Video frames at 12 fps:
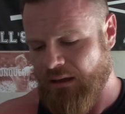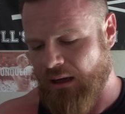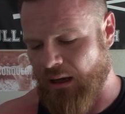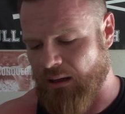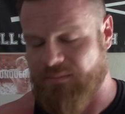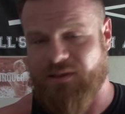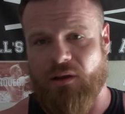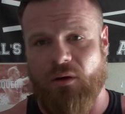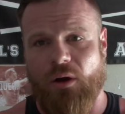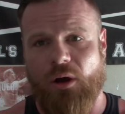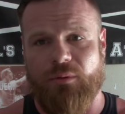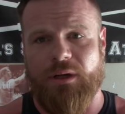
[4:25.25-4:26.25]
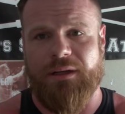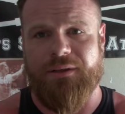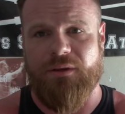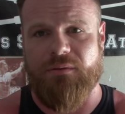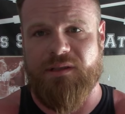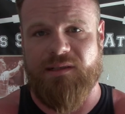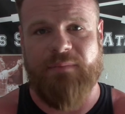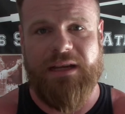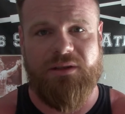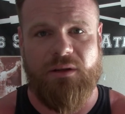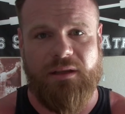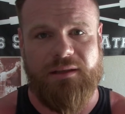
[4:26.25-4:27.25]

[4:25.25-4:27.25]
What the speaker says: So all we're going to do is just make sure